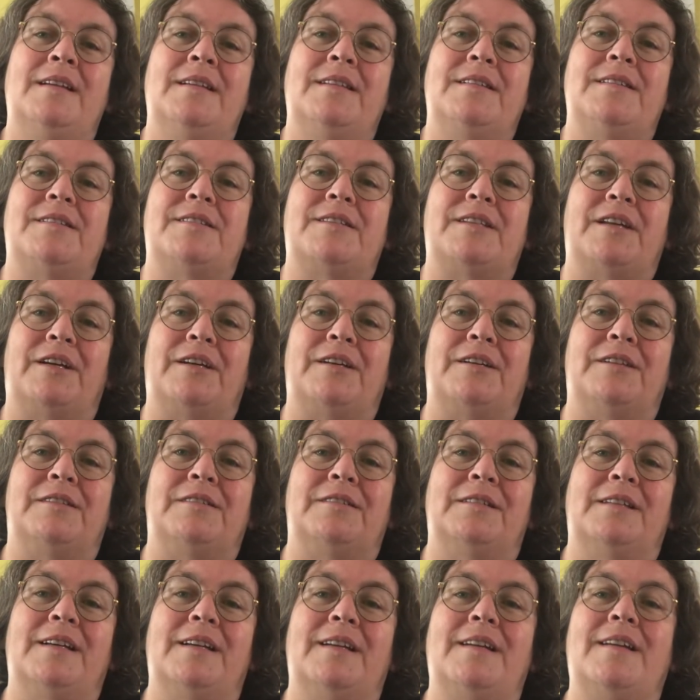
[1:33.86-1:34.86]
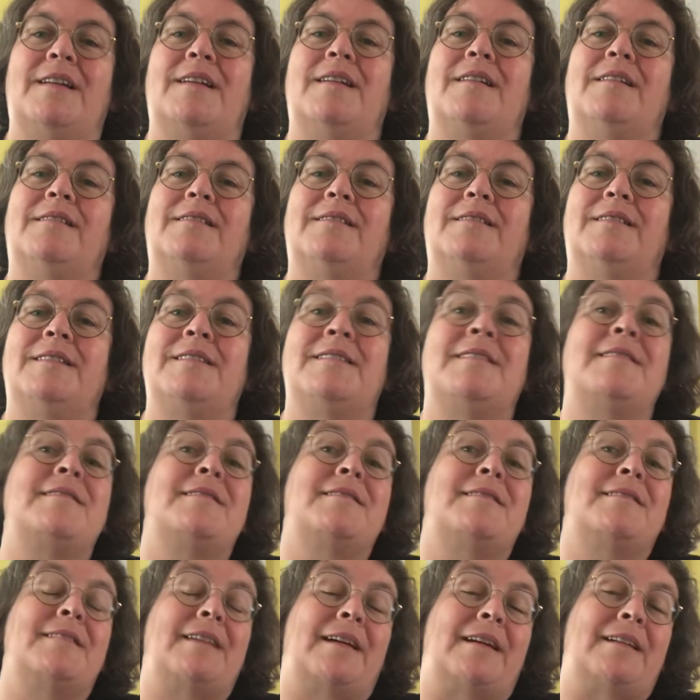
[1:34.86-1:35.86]
So
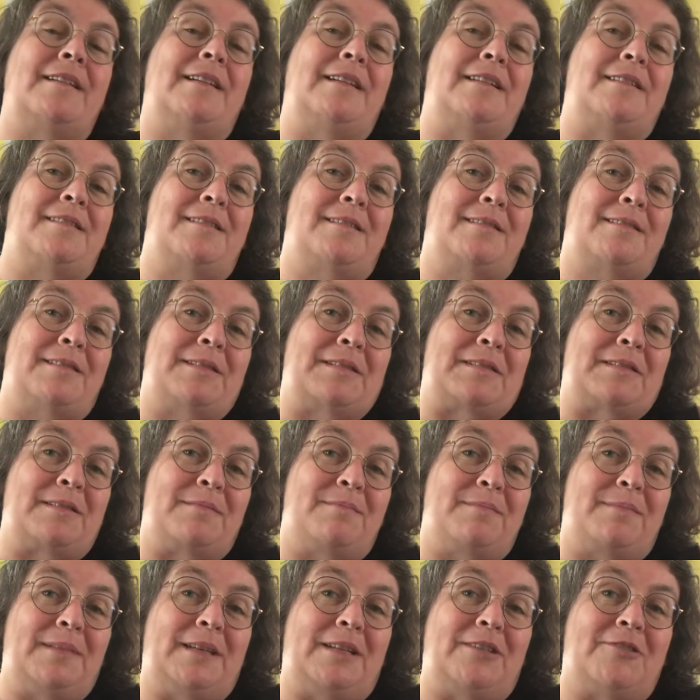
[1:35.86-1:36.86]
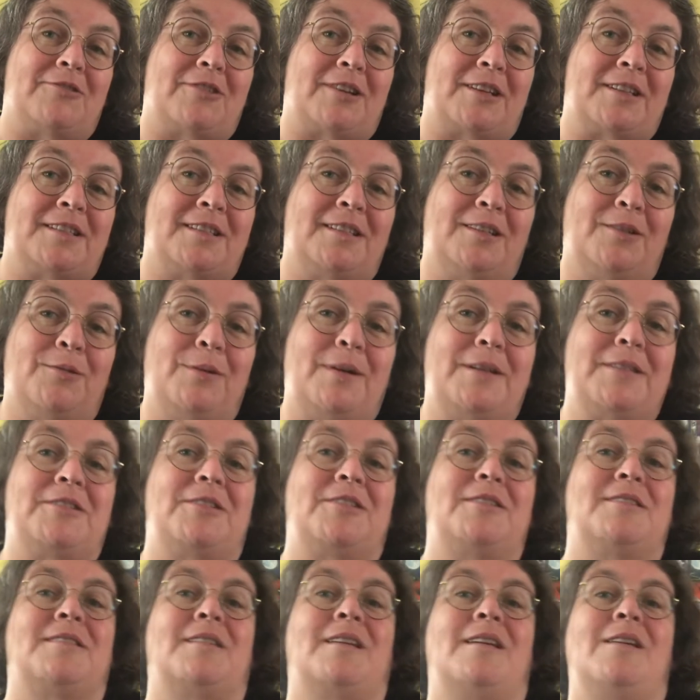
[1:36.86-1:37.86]
that leads to some interesting
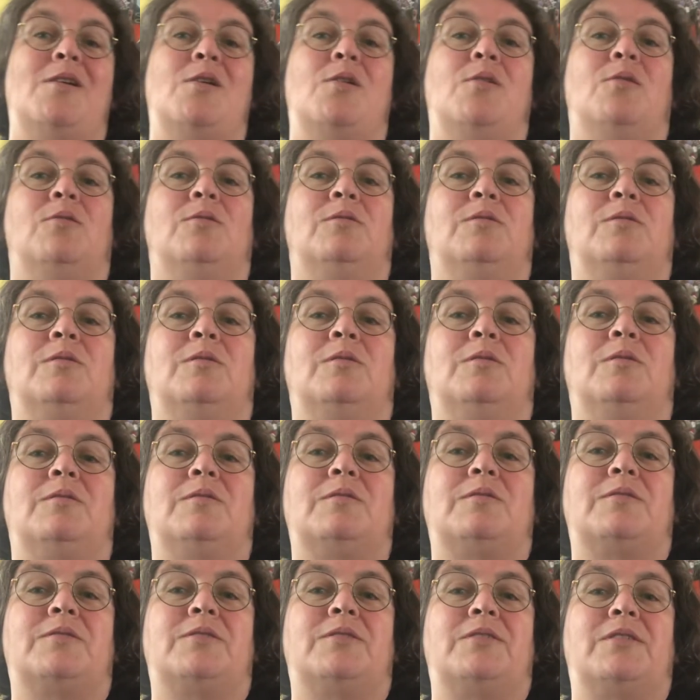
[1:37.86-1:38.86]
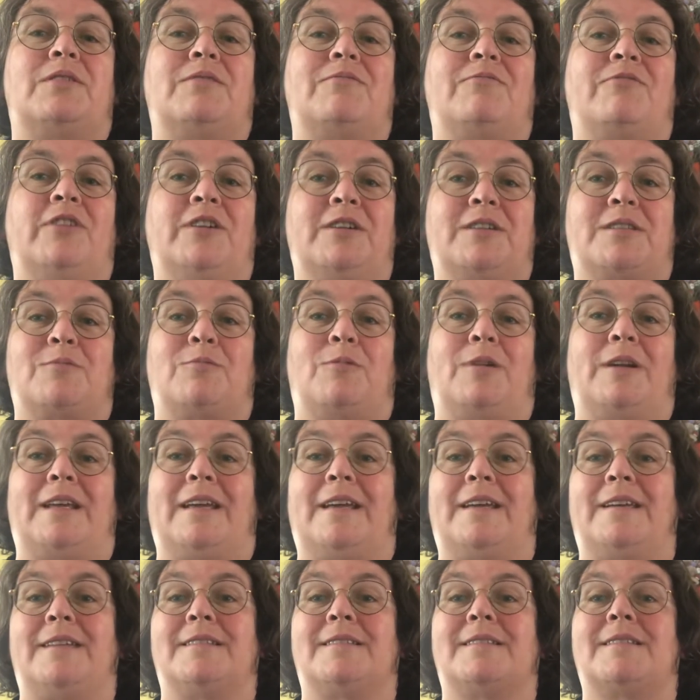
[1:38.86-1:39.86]
questions. The first one
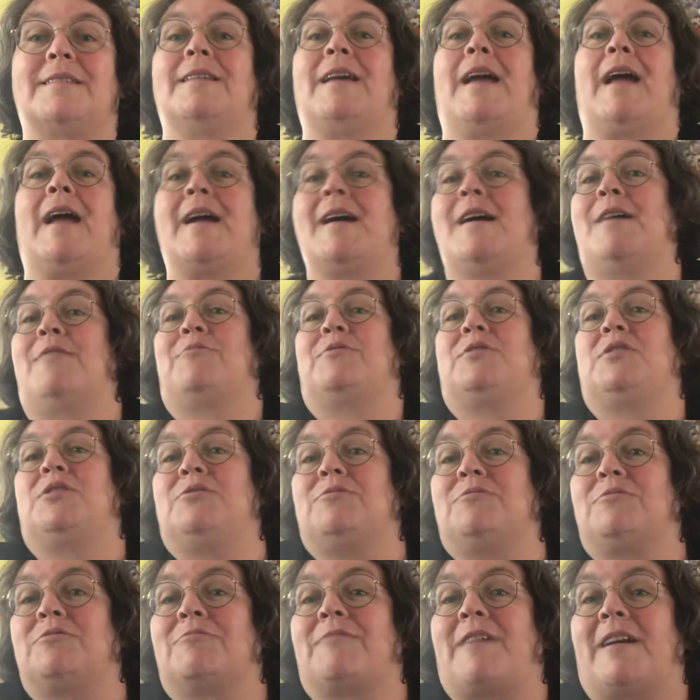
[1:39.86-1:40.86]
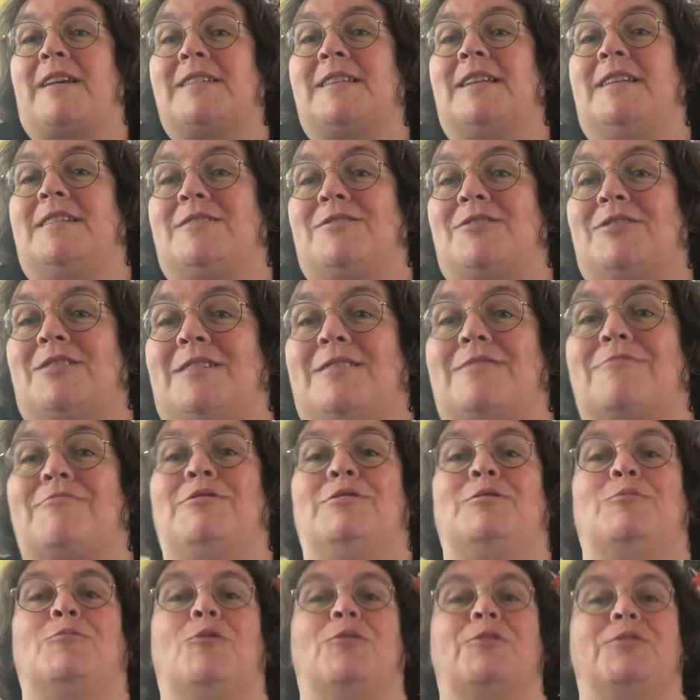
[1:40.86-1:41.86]
is, how do you direct energy
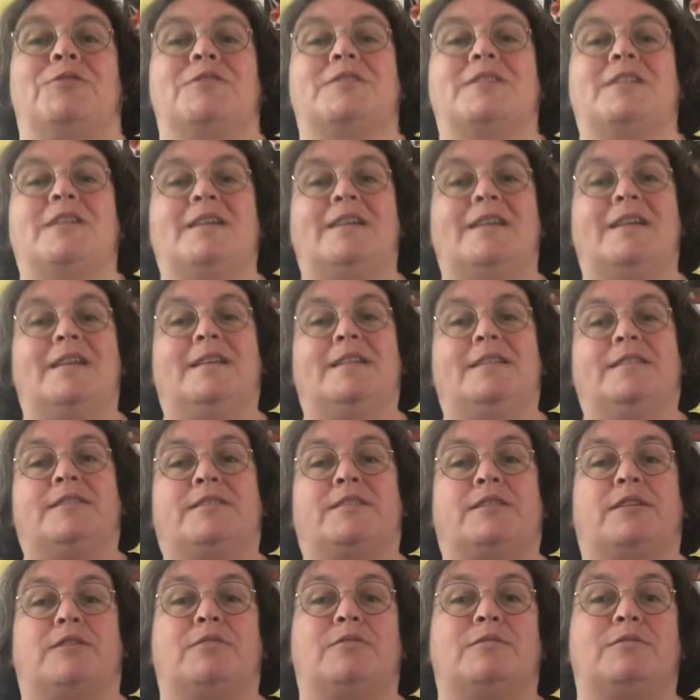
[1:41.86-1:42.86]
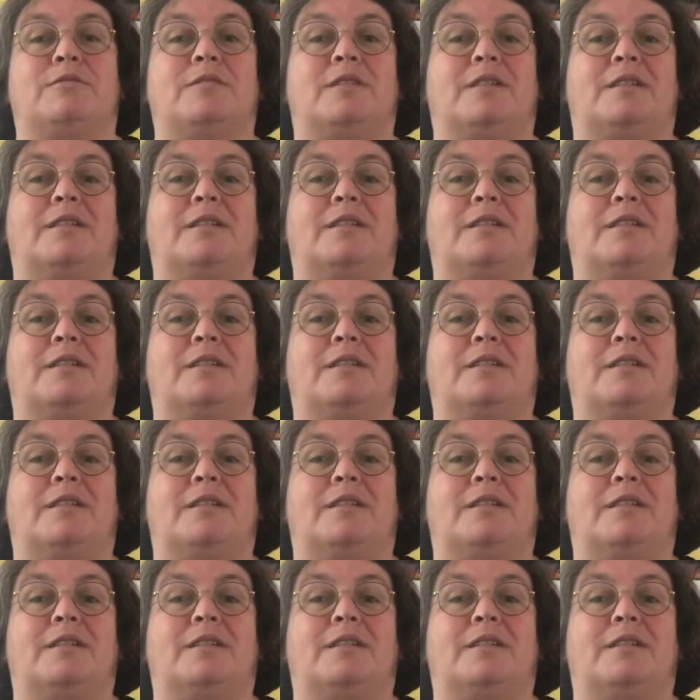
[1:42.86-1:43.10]
through a wand? So